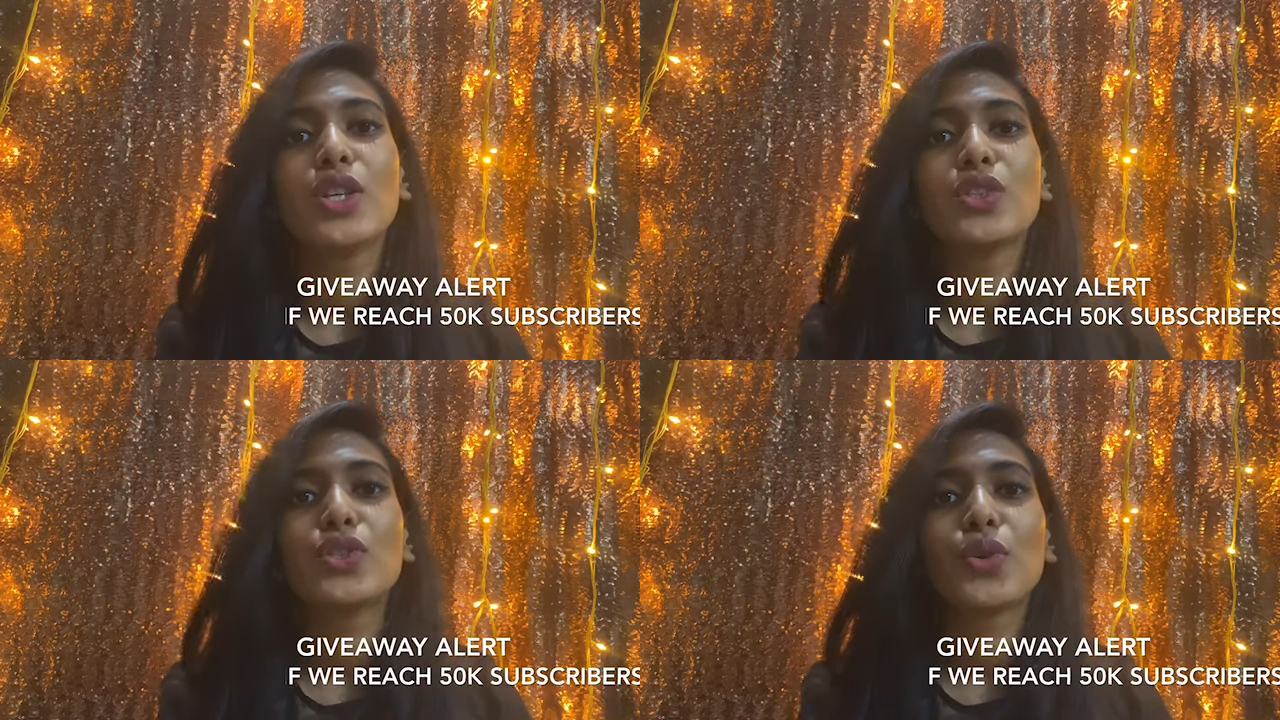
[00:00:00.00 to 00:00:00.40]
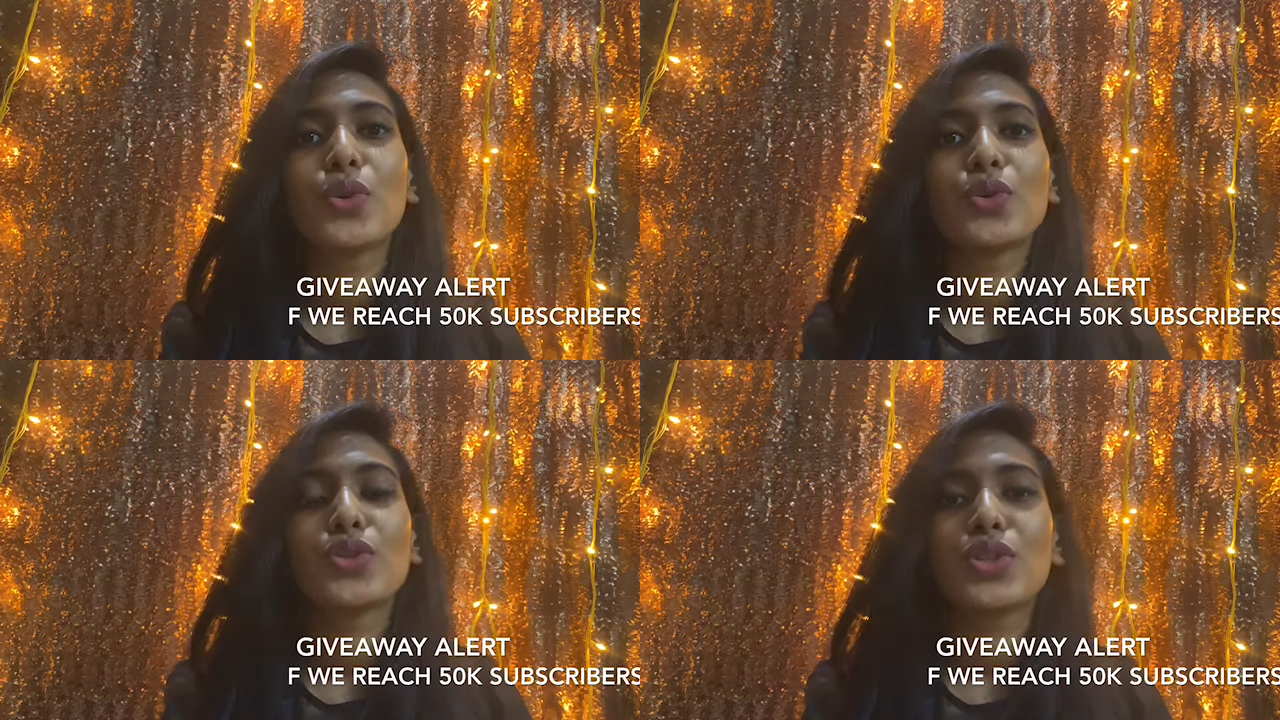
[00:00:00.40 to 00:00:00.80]

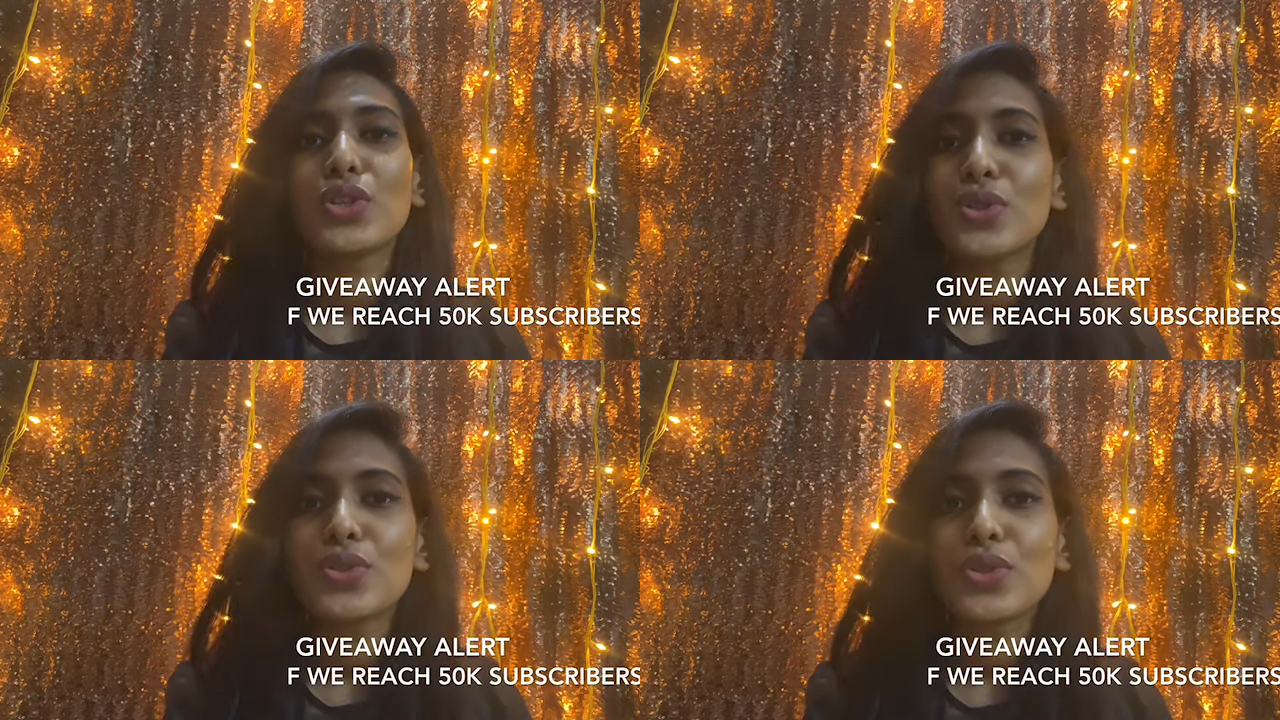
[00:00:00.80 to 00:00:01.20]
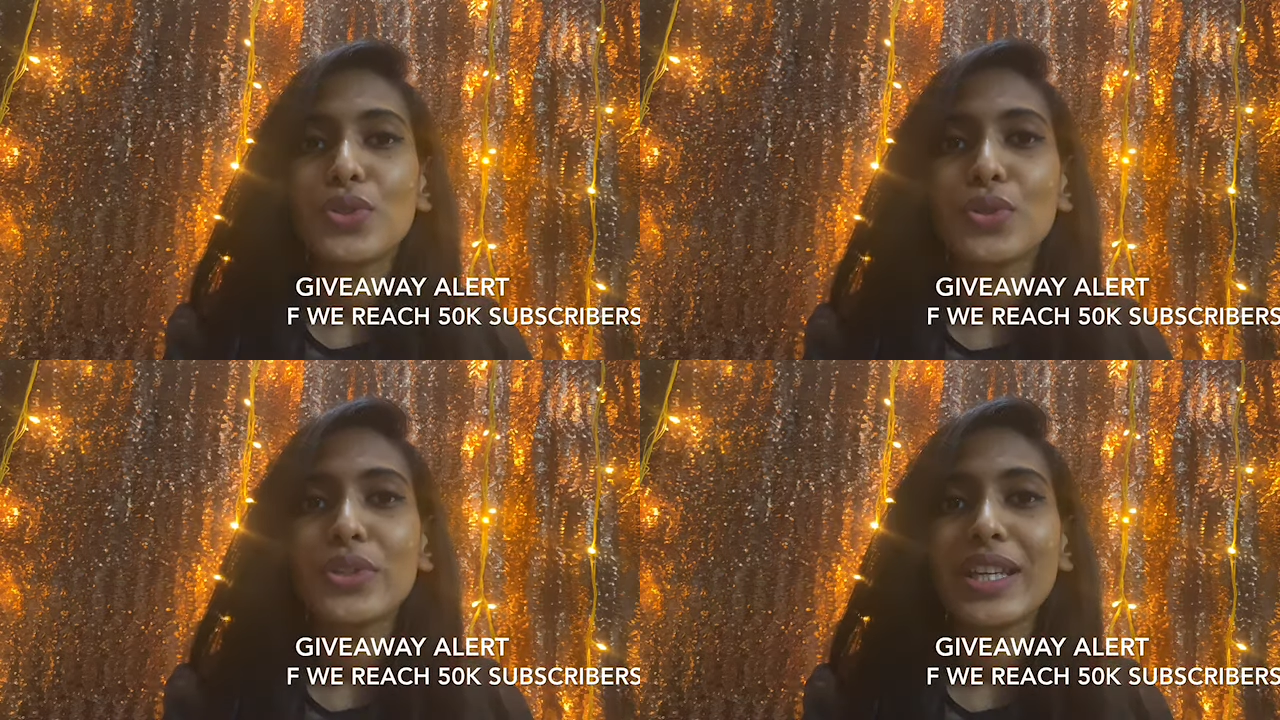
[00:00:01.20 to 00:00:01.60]
So see you
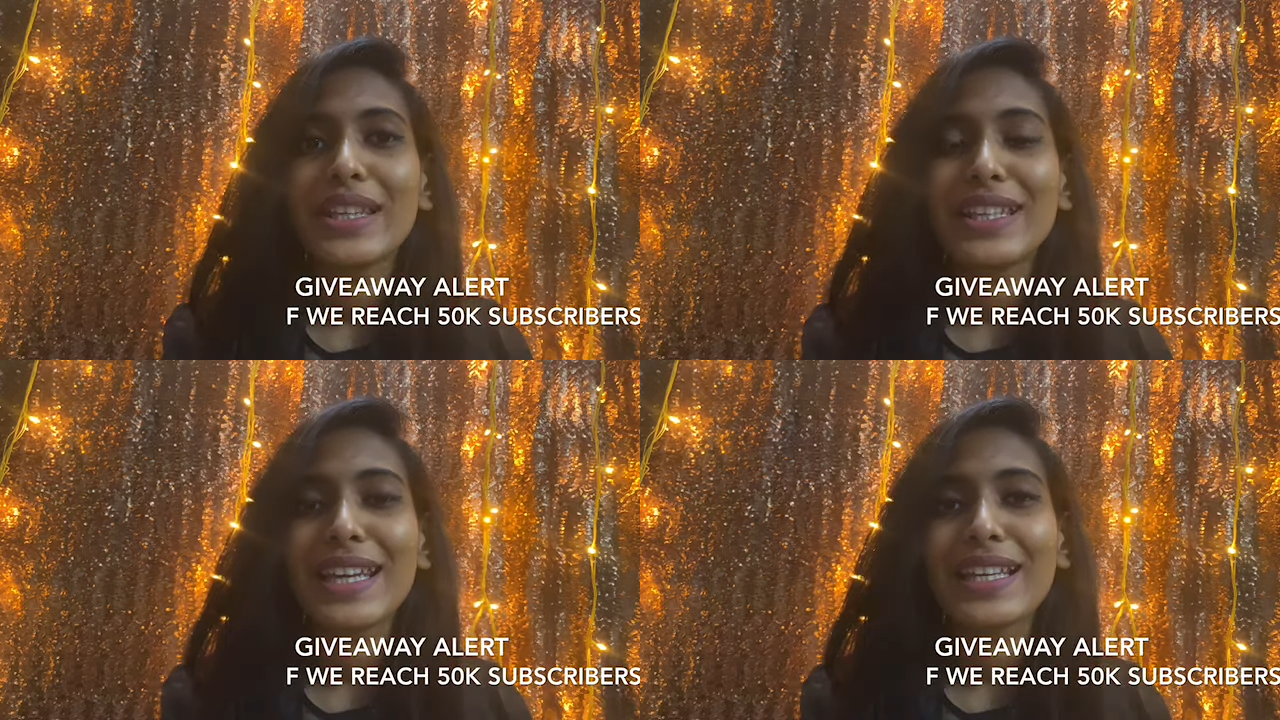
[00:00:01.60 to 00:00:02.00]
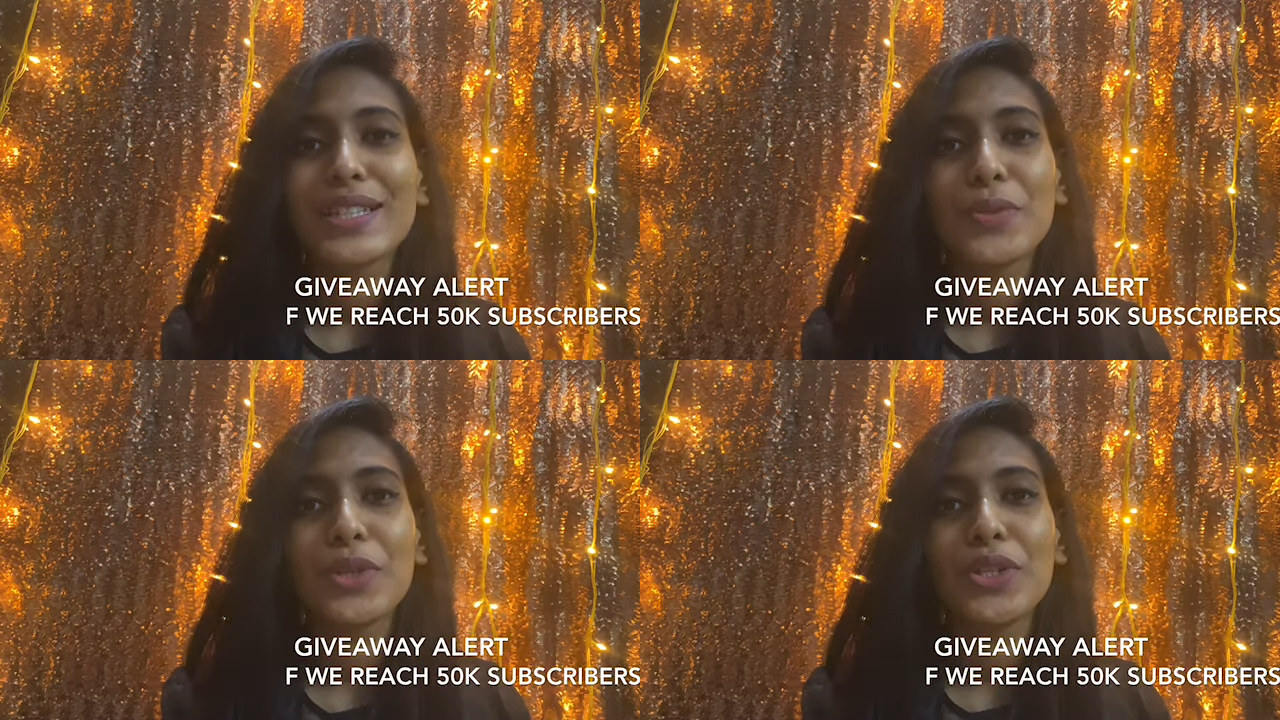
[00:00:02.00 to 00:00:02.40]
soon in the
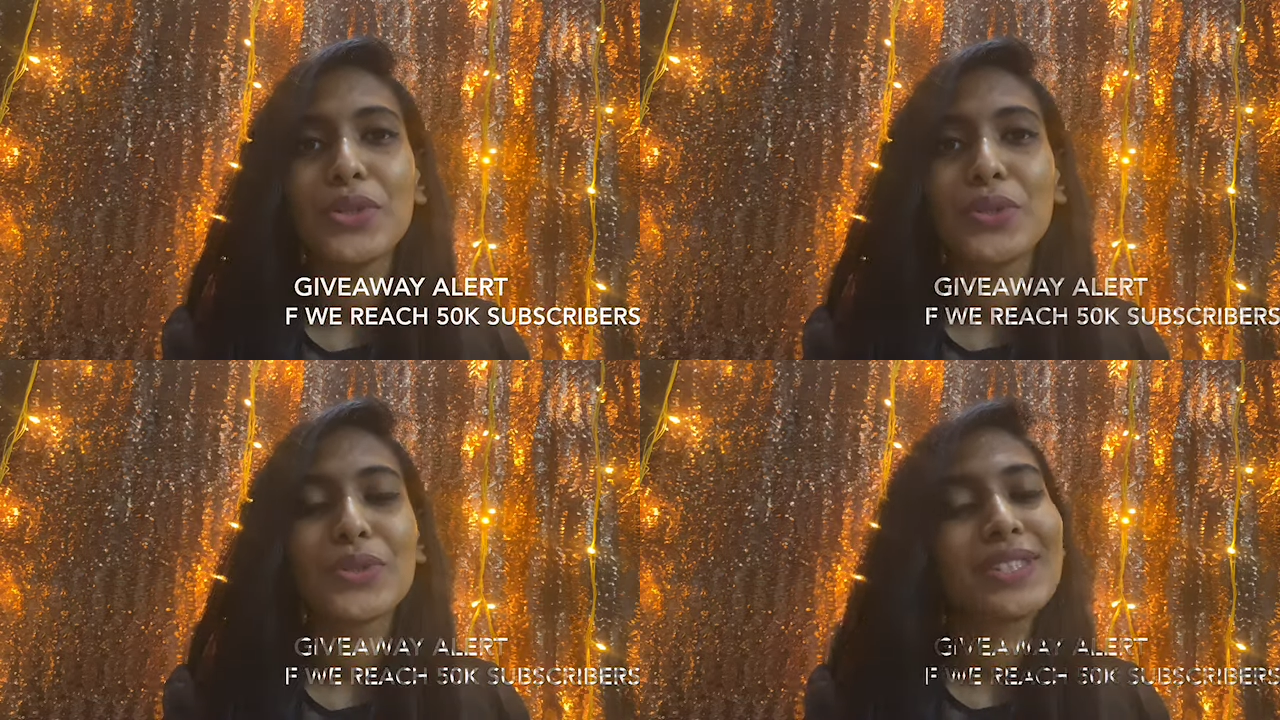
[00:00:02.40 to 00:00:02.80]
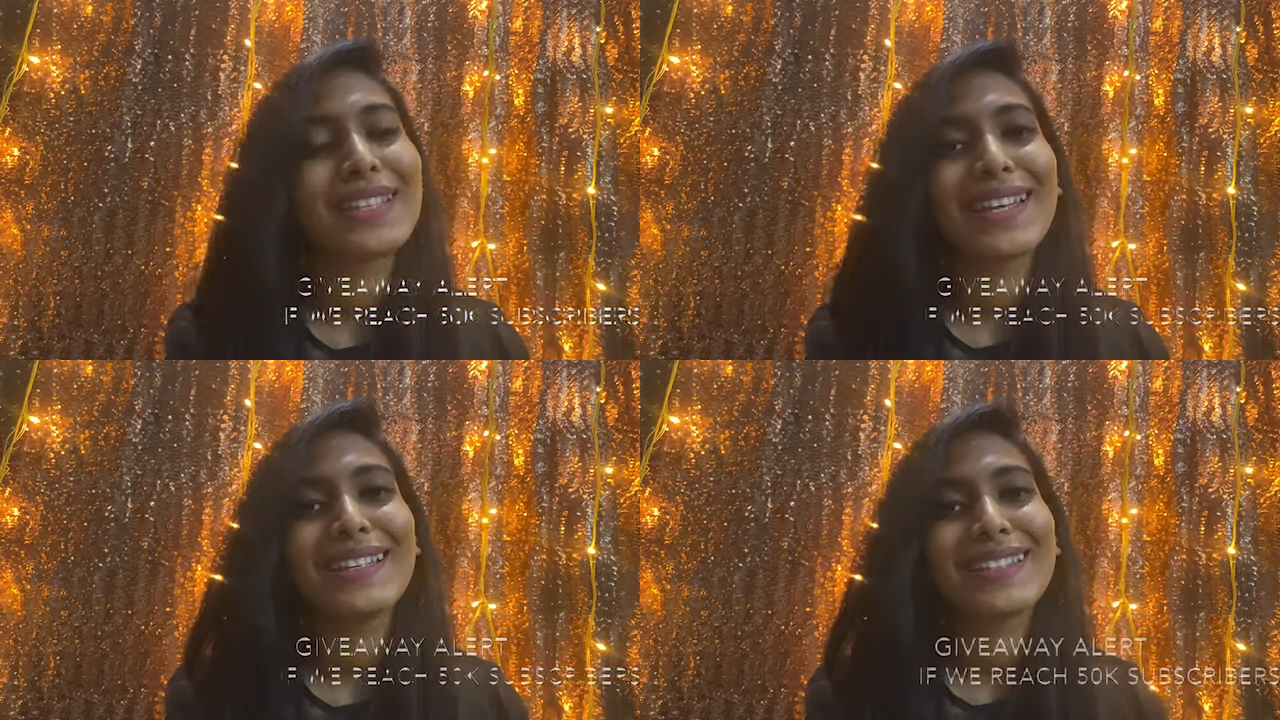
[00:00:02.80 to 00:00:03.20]
next video.
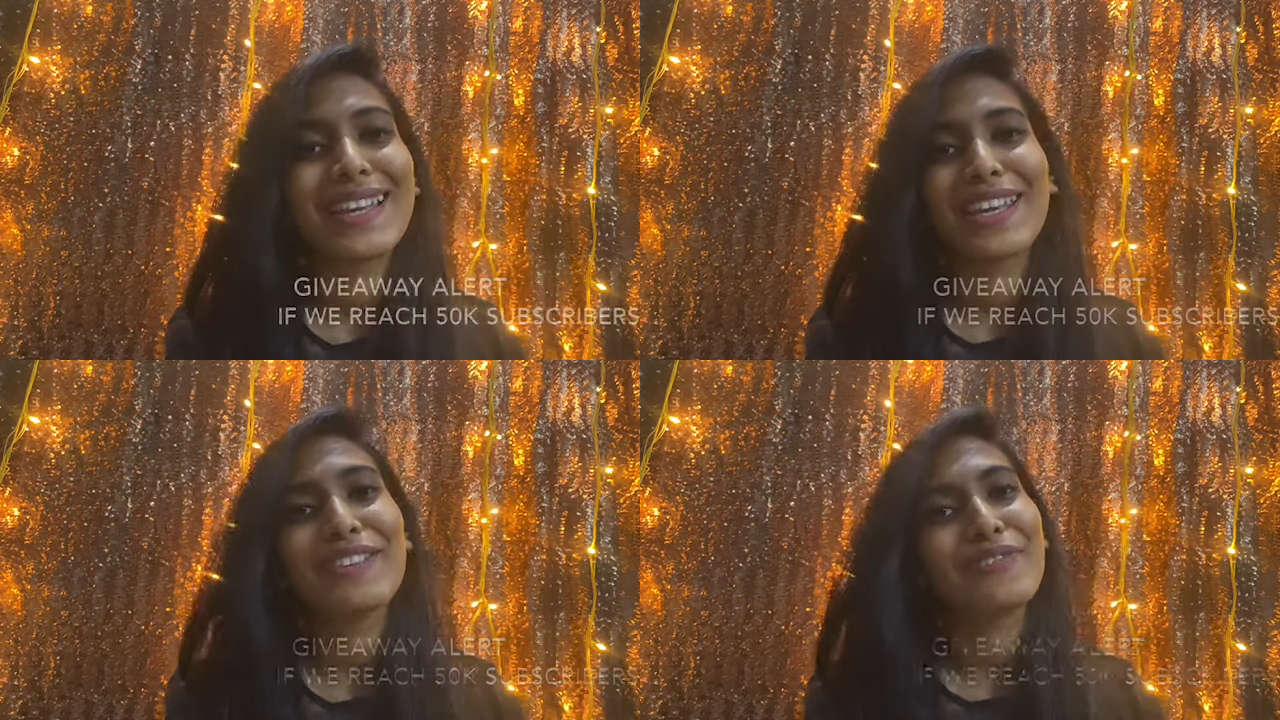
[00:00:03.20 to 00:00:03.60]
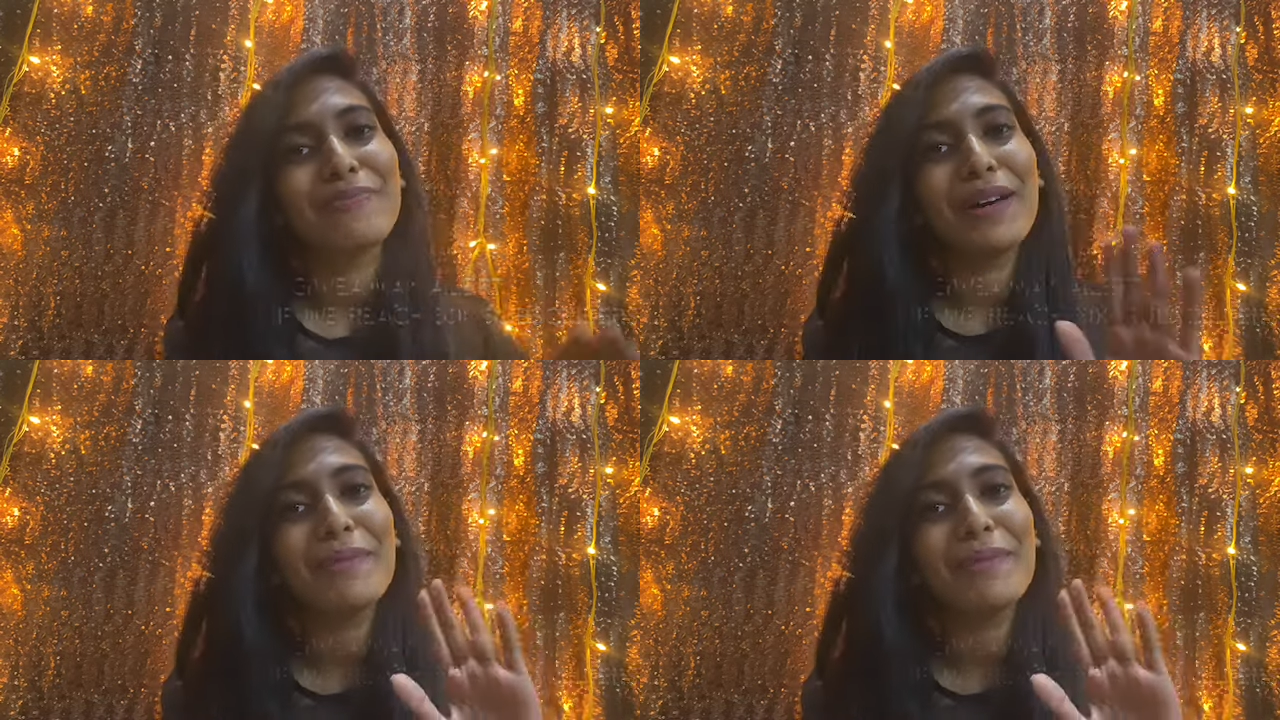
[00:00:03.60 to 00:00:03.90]
Stay safe. Bye